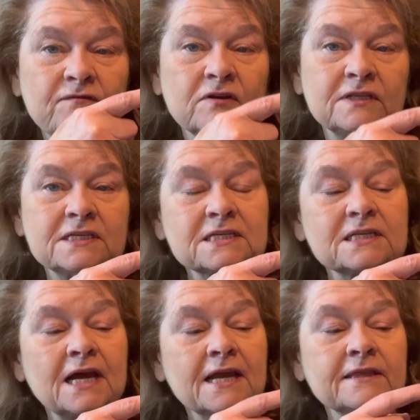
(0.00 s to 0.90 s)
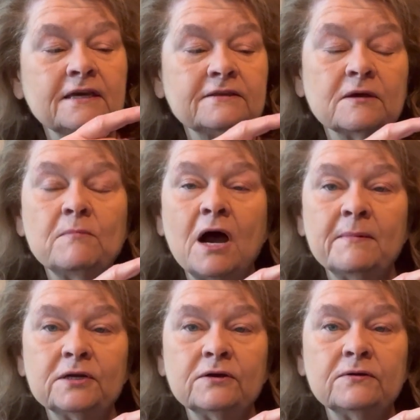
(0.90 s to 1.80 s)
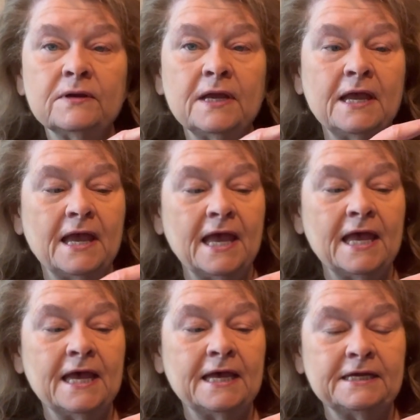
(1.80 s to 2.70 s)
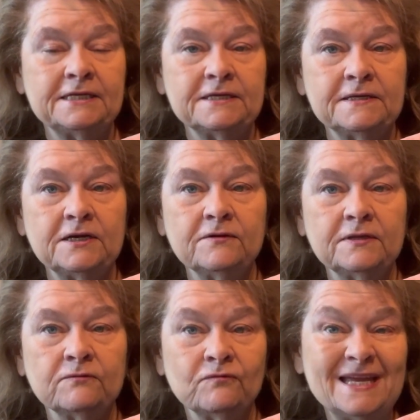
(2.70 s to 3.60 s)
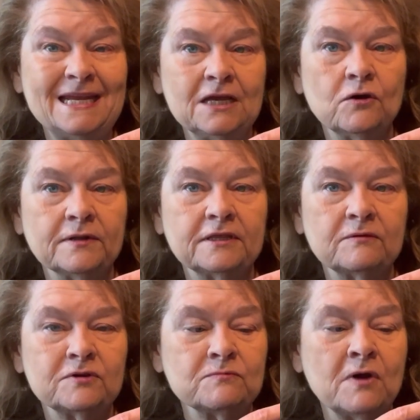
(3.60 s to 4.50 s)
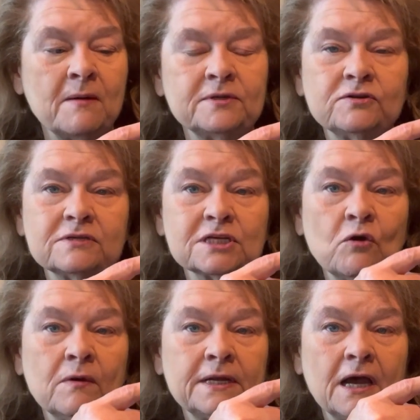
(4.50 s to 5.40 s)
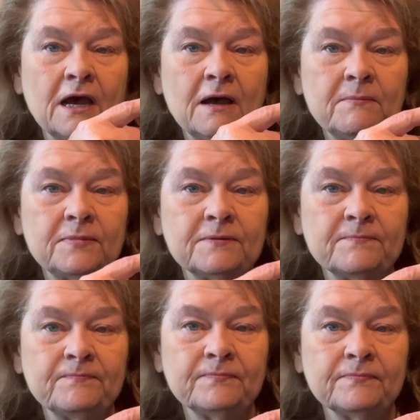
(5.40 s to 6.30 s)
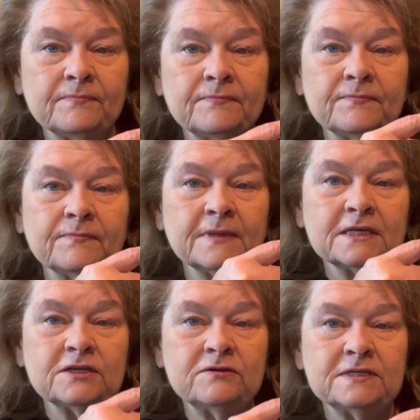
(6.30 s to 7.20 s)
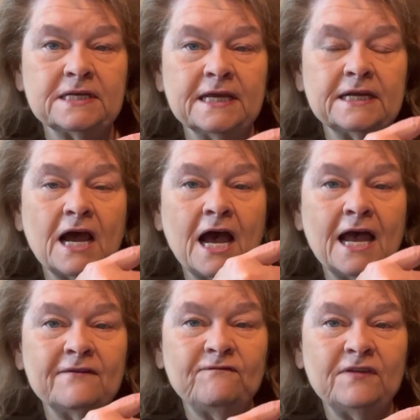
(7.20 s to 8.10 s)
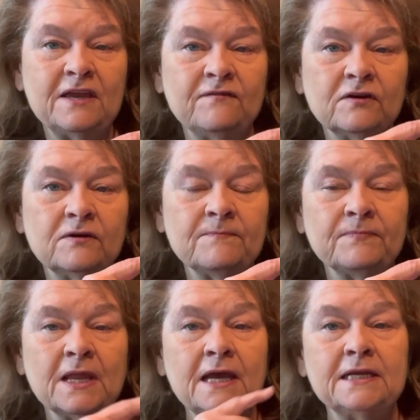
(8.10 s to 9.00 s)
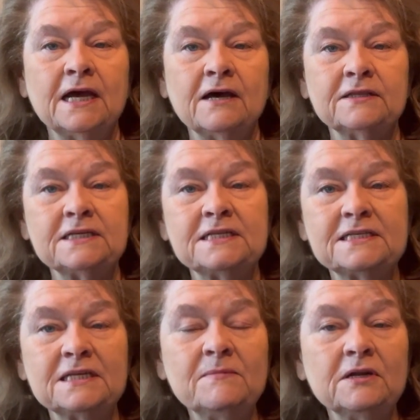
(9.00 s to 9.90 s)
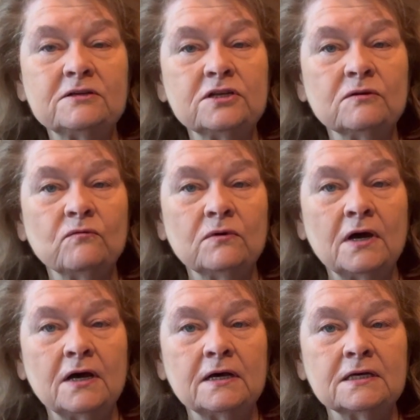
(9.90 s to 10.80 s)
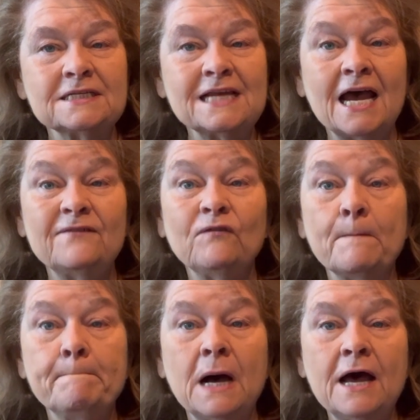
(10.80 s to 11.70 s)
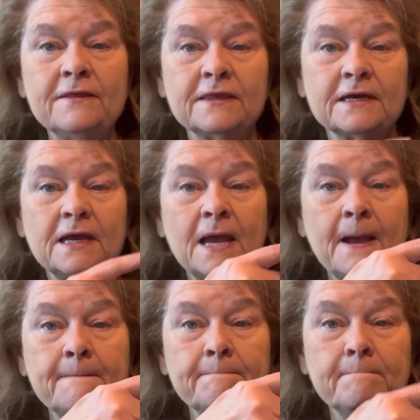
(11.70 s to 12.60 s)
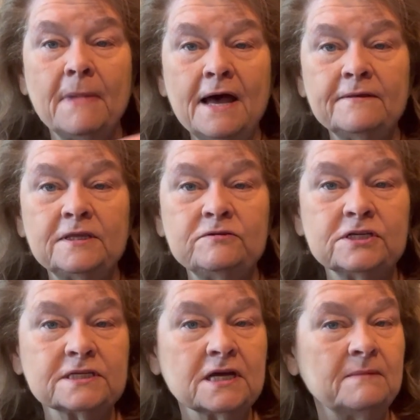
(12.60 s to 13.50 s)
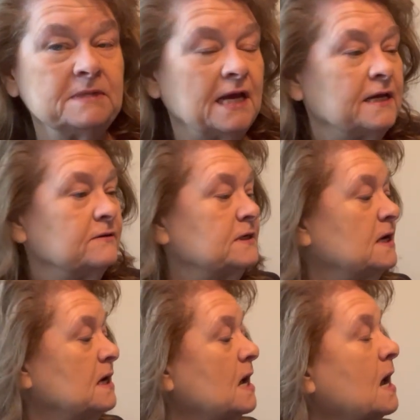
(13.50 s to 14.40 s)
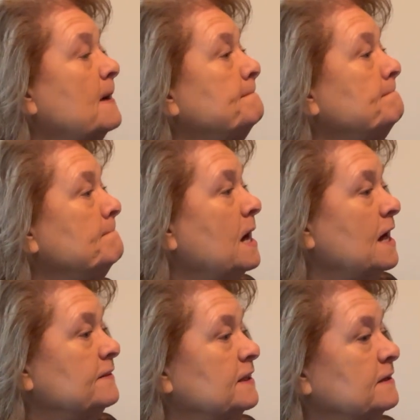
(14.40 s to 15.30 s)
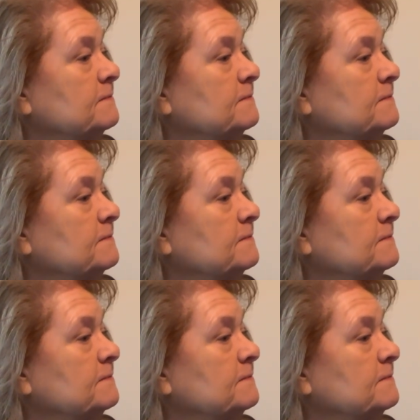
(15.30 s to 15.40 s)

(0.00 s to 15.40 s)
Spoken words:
This is like the thermometer, and the reading on the thermometer is going up. So you're saying high fever. Now this is similar to the sign for month. Month, you just come down. Month.